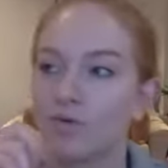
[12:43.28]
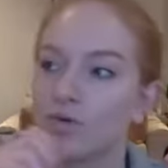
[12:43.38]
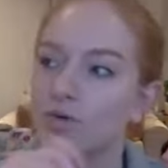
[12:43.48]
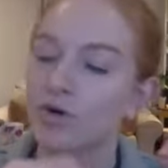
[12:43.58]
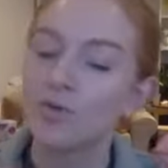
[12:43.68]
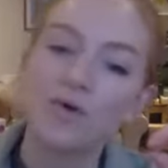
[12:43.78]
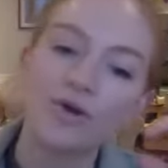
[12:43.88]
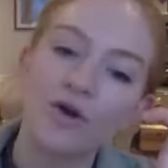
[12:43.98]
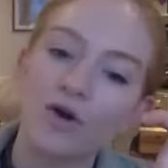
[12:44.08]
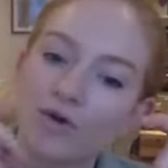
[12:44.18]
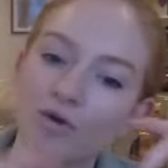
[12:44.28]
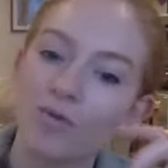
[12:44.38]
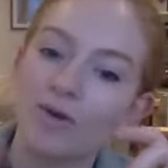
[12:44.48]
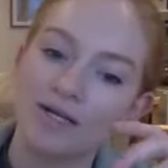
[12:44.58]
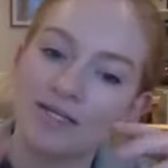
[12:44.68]
you would not
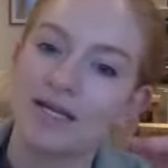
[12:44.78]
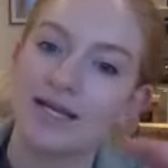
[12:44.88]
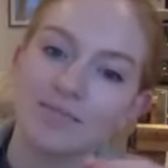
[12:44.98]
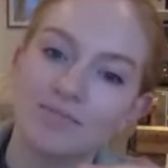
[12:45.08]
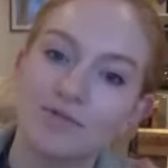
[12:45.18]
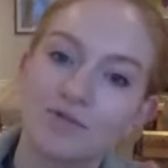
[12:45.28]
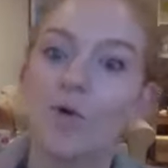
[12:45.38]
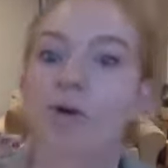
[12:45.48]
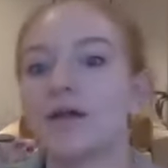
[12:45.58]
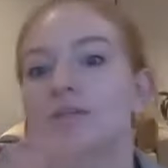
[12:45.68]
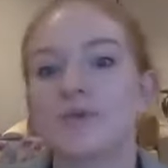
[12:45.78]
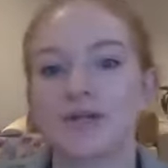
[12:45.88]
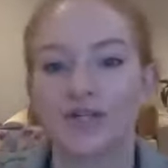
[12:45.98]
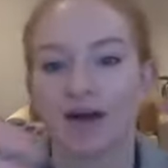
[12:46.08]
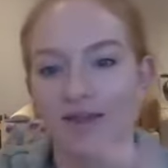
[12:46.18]
normally see talking to
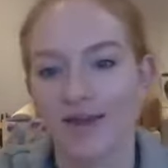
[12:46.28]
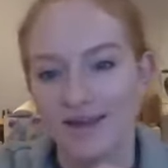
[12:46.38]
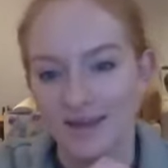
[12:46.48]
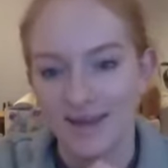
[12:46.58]
each other